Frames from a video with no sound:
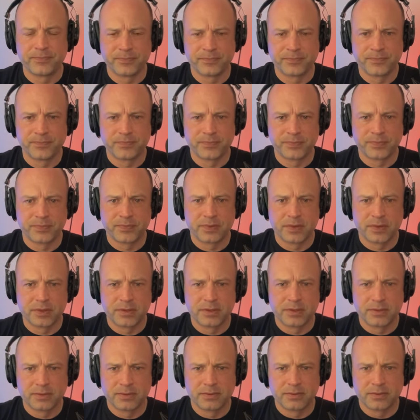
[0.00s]

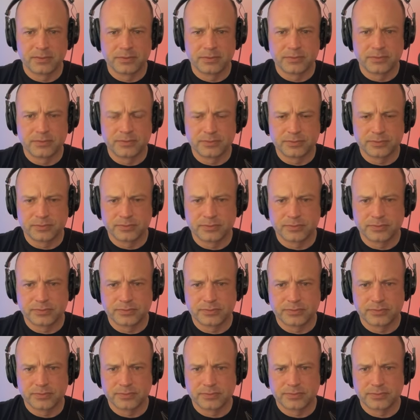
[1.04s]

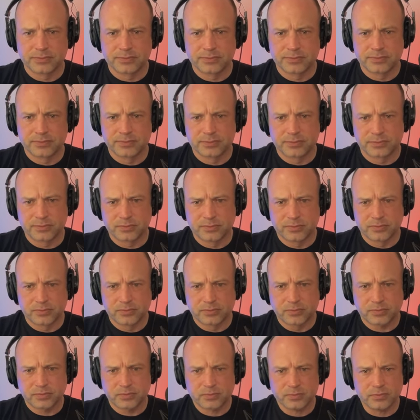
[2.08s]

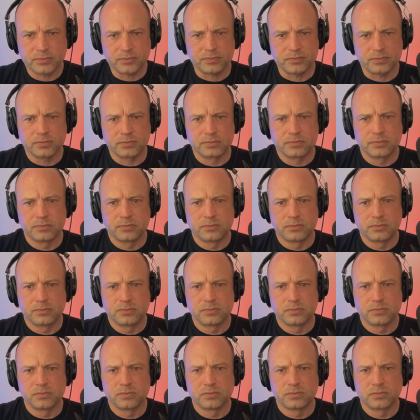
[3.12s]

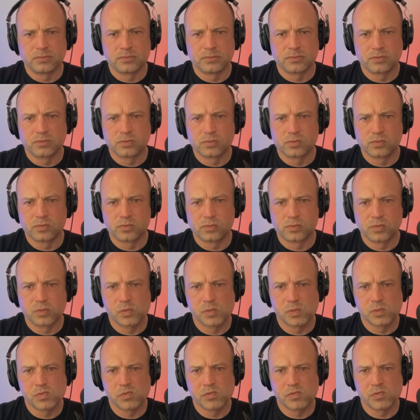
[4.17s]

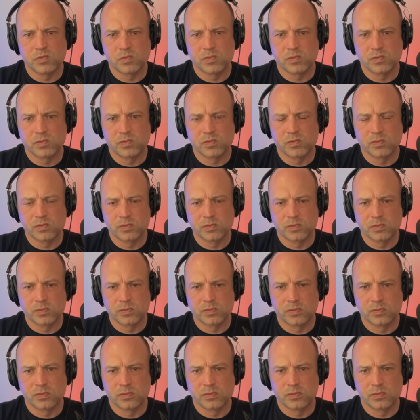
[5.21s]

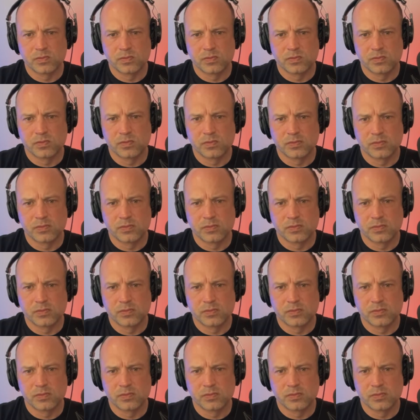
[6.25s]
No words are spoken by the person on screen.